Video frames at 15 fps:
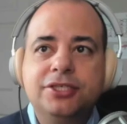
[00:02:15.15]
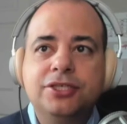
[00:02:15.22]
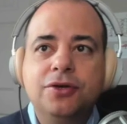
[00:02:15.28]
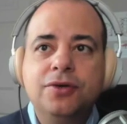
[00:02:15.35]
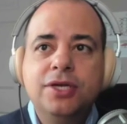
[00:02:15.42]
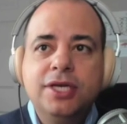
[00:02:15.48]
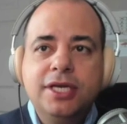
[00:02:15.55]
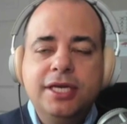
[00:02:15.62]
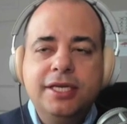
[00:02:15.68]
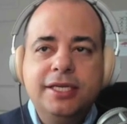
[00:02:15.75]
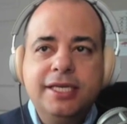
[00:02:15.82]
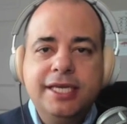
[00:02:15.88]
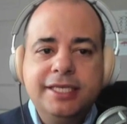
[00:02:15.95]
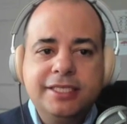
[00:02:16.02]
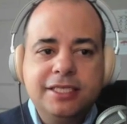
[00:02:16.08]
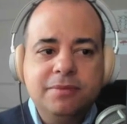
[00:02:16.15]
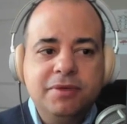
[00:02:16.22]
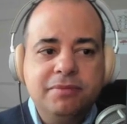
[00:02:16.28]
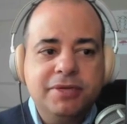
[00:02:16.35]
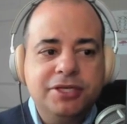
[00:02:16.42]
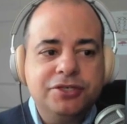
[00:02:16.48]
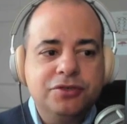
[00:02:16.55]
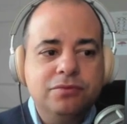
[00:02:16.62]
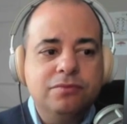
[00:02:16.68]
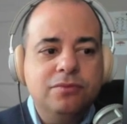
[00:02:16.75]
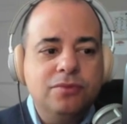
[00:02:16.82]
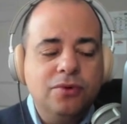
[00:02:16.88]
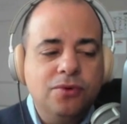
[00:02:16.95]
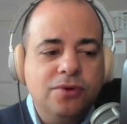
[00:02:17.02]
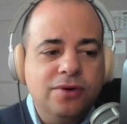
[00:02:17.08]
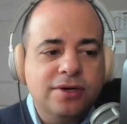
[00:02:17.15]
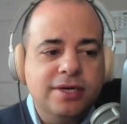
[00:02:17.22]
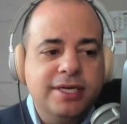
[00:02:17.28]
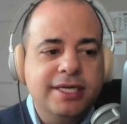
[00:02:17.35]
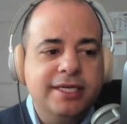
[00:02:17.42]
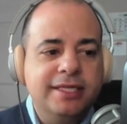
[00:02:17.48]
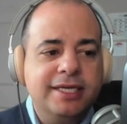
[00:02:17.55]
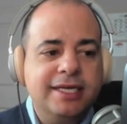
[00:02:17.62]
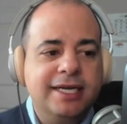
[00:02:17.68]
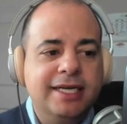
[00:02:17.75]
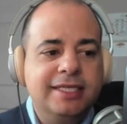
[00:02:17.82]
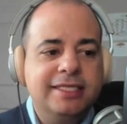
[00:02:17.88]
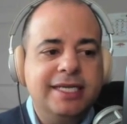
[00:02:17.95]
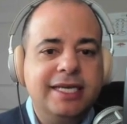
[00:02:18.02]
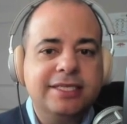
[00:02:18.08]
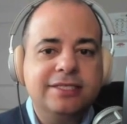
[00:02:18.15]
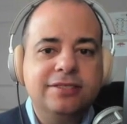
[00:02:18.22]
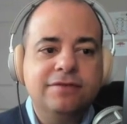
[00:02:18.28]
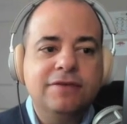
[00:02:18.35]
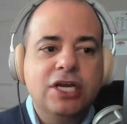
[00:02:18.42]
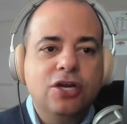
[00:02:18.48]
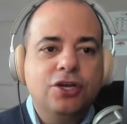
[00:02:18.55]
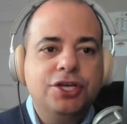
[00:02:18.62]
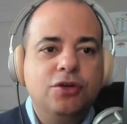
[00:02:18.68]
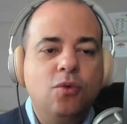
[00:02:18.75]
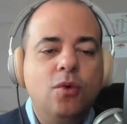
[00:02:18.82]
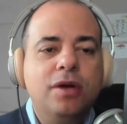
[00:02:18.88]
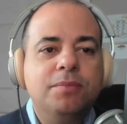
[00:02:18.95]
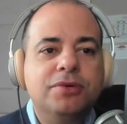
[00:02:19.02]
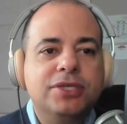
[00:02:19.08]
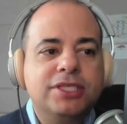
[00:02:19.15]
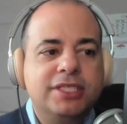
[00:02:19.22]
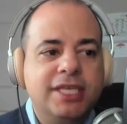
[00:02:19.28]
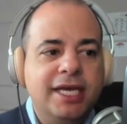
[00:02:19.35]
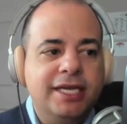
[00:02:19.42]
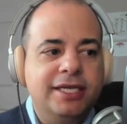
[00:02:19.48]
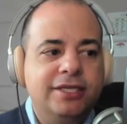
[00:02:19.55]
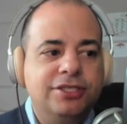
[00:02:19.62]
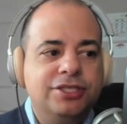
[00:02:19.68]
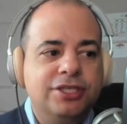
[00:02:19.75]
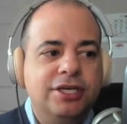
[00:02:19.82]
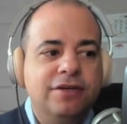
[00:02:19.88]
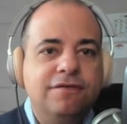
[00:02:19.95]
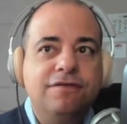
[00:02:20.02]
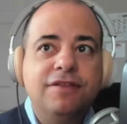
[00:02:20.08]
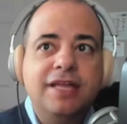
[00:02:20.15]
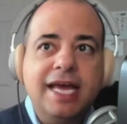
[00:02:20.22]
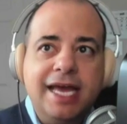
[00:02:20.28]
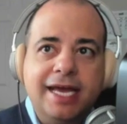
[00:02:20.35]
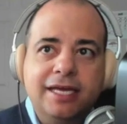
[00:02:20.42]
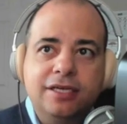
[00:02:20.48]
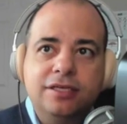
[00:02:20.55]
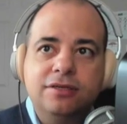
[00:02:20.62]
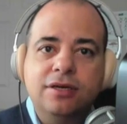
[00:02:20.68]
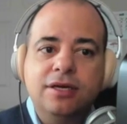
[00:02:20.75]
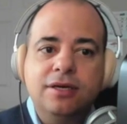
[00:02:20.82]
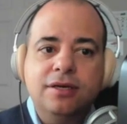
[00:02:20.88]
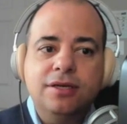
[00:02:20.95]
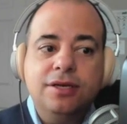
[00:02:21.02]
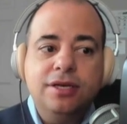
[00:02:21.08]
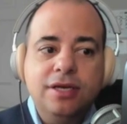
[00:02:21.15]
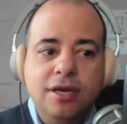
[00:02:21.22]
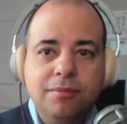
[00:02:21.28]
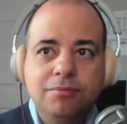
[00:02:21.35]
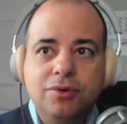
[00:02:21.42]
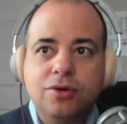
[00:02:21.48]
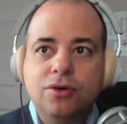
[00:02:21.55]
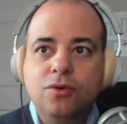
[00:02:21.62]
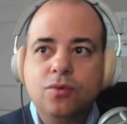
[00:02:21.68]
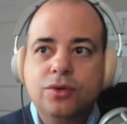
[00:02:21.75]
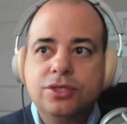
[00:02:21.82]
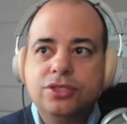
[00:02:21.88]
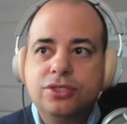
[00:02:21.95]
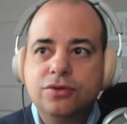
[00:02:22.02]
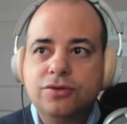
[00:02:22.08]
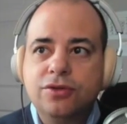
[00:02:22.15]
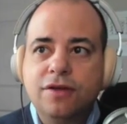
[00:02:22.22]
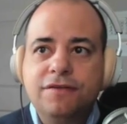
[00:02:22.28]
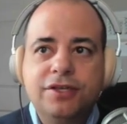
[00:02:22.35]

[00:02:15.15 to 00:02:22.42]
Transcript: So it needs to be measured more in the context of, what percentage of that number was sold off.